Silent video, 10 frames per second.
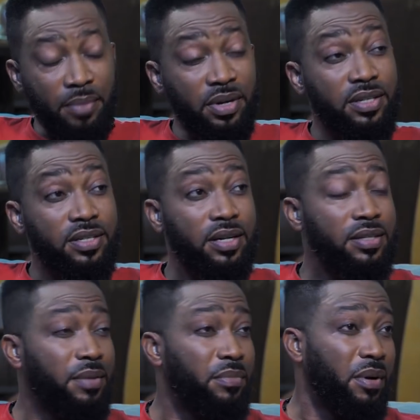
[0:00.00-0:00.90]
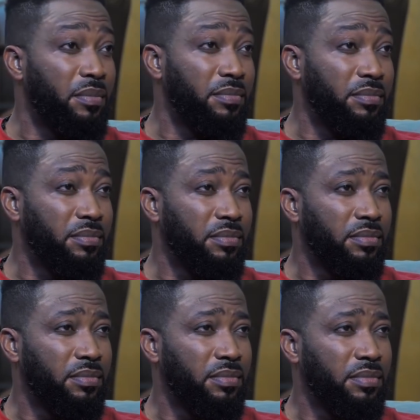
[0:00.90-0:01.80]
I'm not intelligent, Mom?
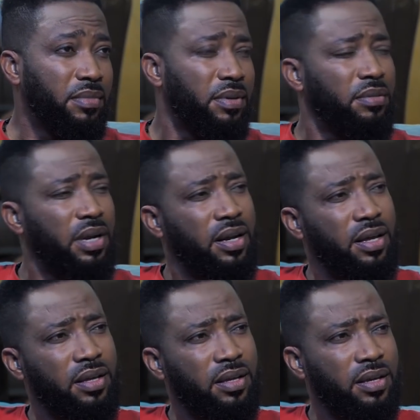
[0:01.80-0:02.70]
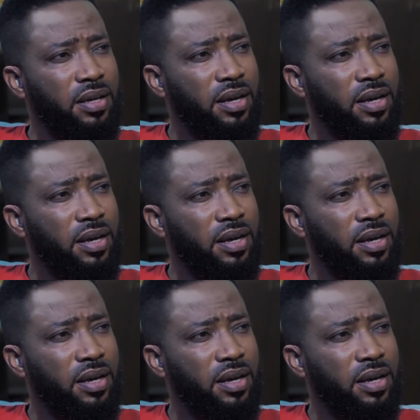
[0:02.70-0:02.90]
Really?